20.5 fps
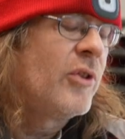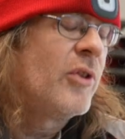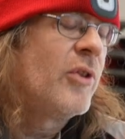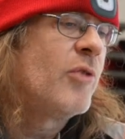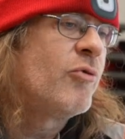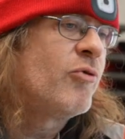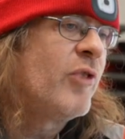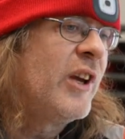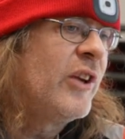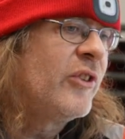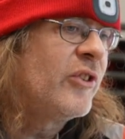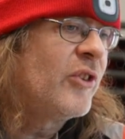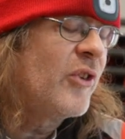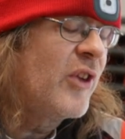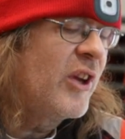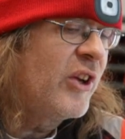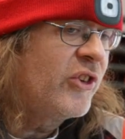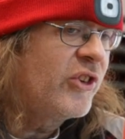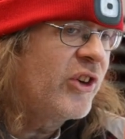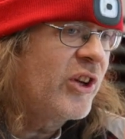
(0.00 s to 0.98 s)
the reason
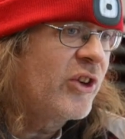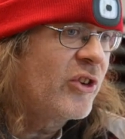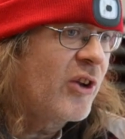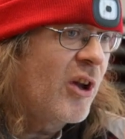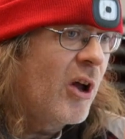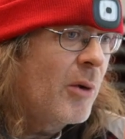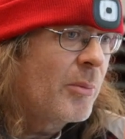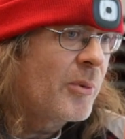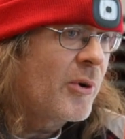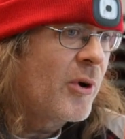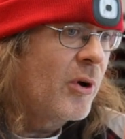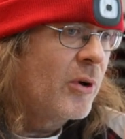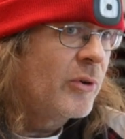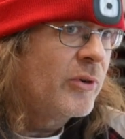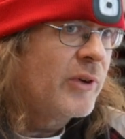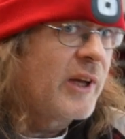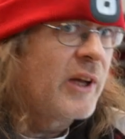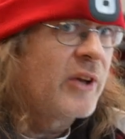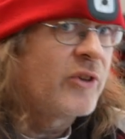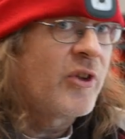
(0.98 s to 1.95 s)
this year's
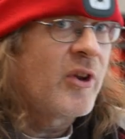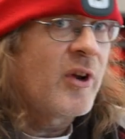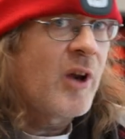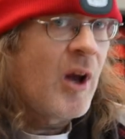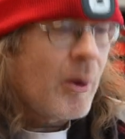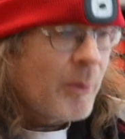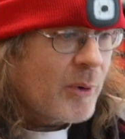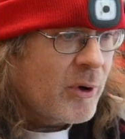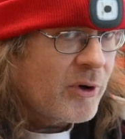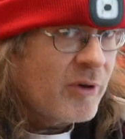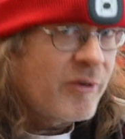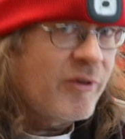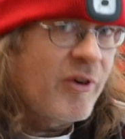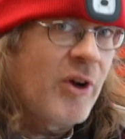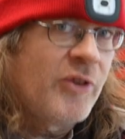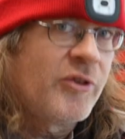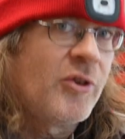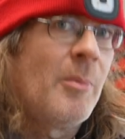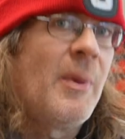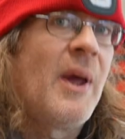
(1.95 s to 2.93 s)
LARPCon is the LARPCon of
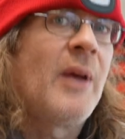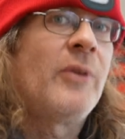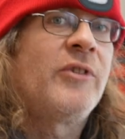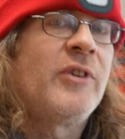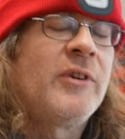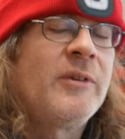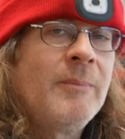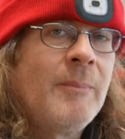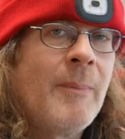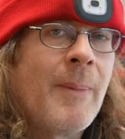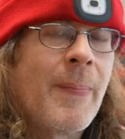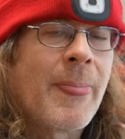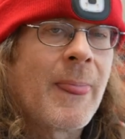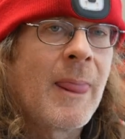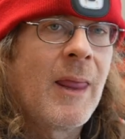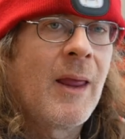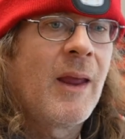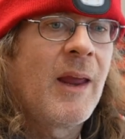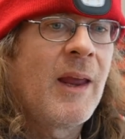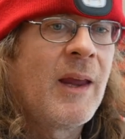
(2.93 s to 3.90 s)
Firetop Mountain
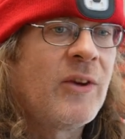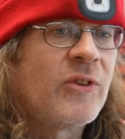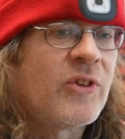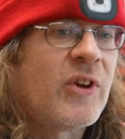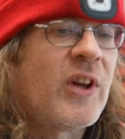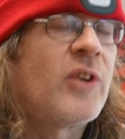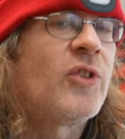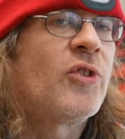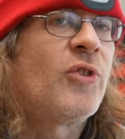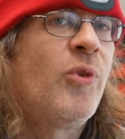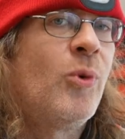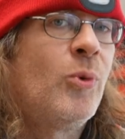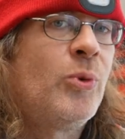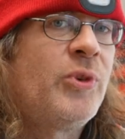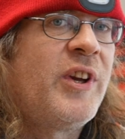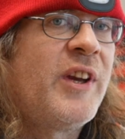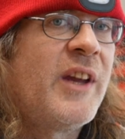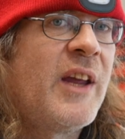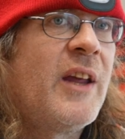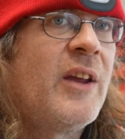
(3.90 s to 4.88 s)
is it's
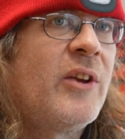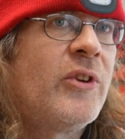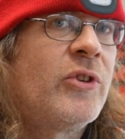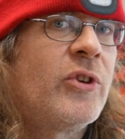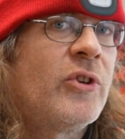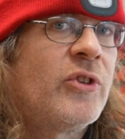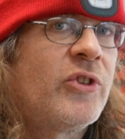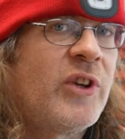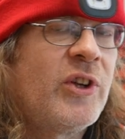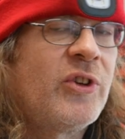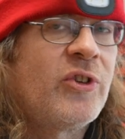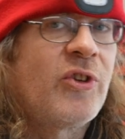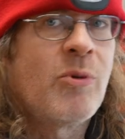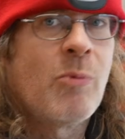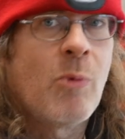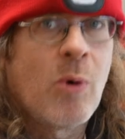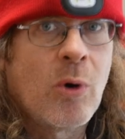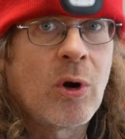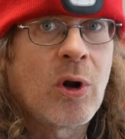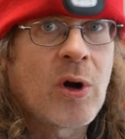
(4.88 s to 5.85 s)
40 years since the
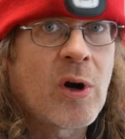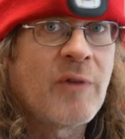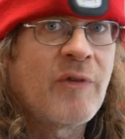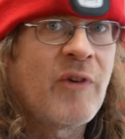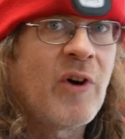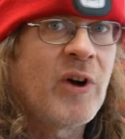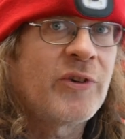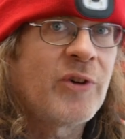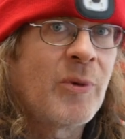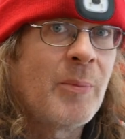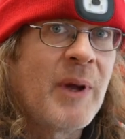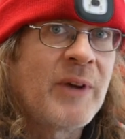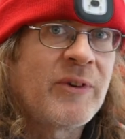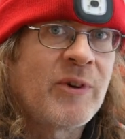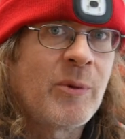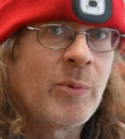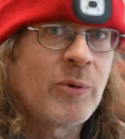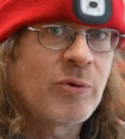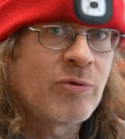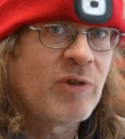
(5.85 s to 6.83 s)
Warlock of Firetop
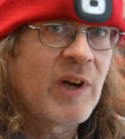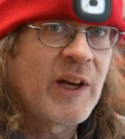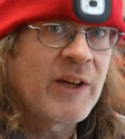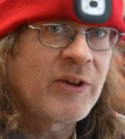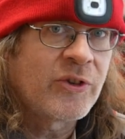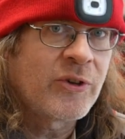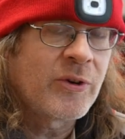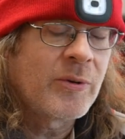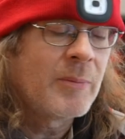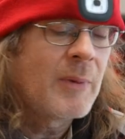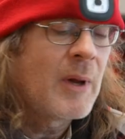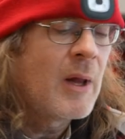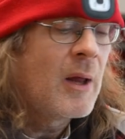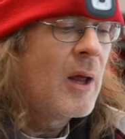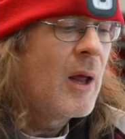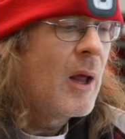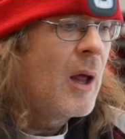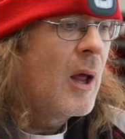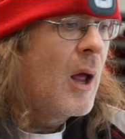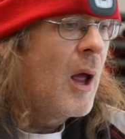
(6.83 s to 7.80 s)
Mountain was released.
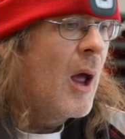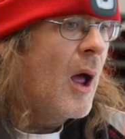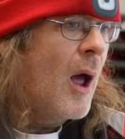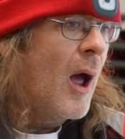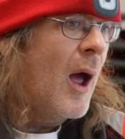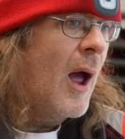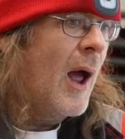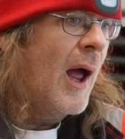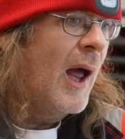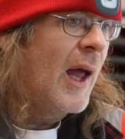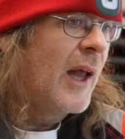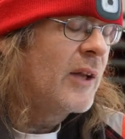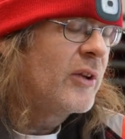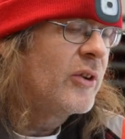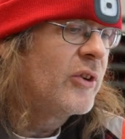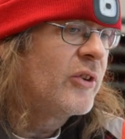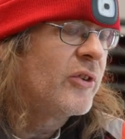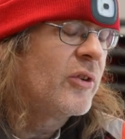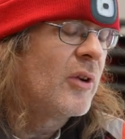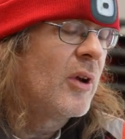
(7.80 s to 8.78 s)
And